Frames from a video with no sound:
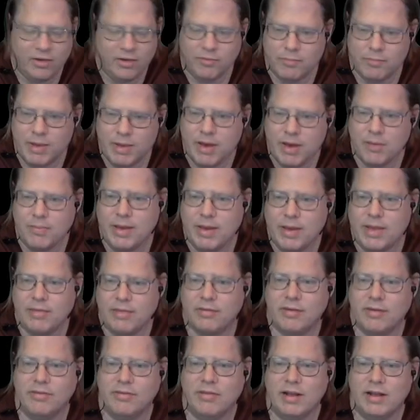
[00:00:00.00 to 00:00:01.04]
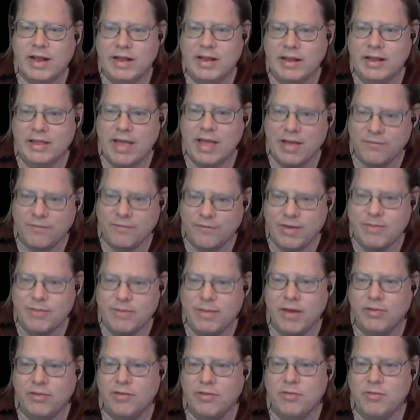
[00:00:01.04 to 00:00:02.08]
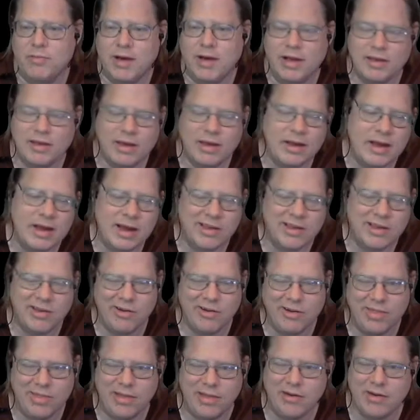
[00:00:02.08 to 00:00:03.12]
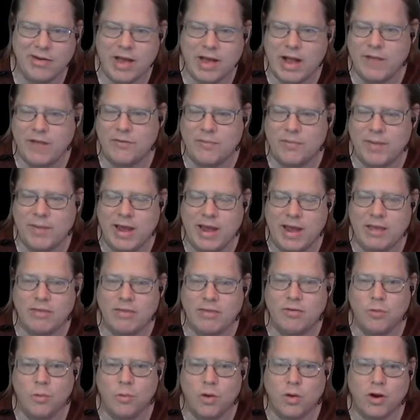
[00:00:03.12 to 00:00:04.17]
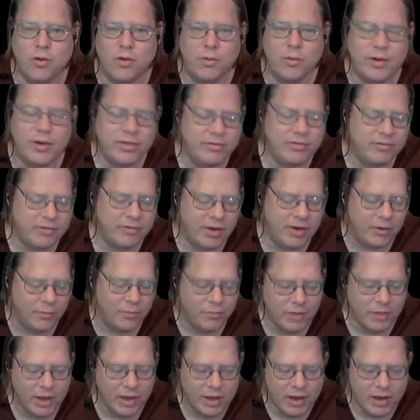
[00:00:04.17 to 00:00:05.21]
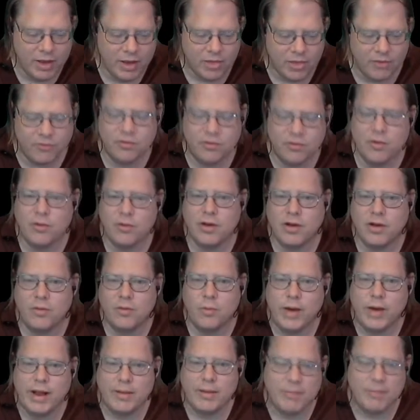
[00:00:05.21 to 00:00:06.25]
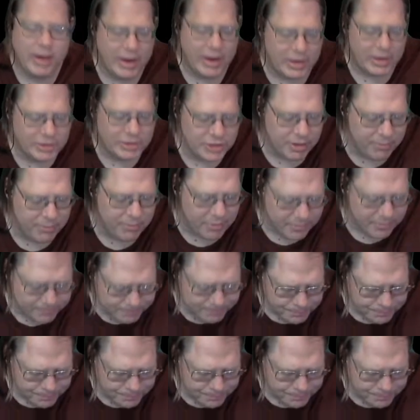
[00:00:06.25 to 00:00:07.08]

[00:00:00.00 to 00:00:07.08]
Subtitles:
male pins, because then I need that female DuPont connector, and they're kind of a pain to work with. So there's no good way to make a jumper.